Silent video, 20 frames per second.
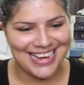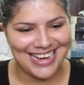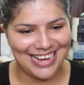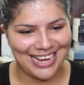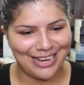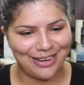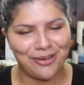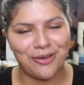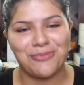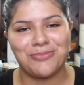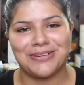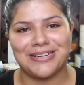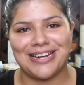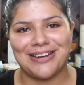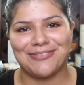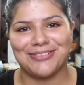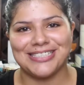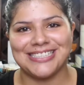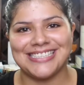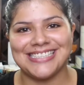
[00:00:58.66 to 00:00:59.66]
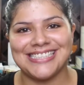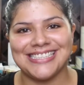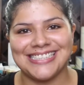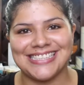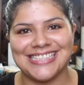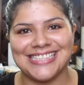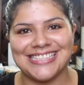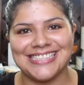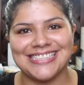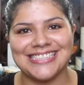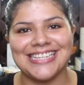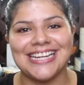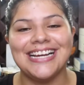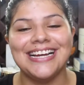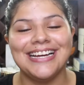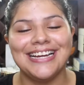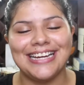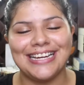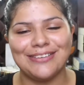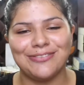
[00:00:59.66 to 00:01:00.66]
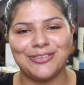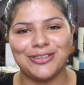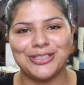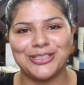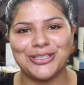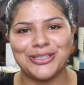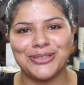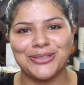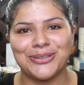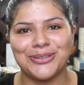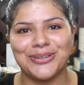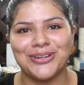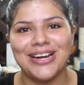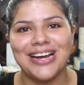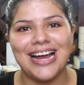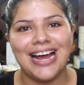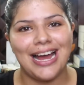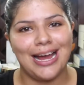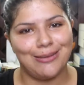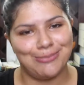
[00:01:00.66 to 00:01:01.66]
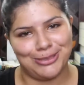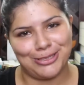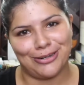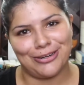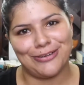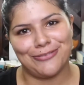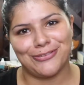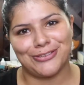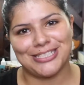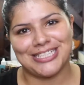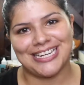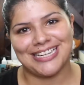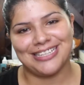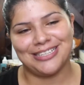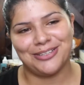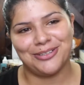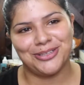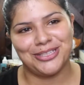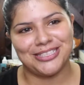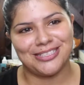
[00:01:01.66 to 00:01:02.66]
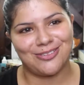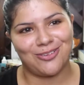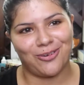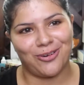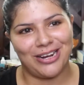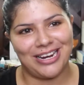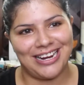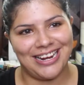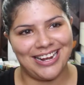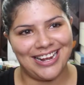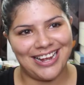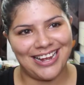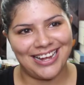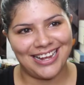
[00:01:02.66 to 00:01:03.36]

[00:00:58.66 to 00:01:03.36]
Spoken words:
I hope he never sees this. If you do, I'm sorry for telling you the story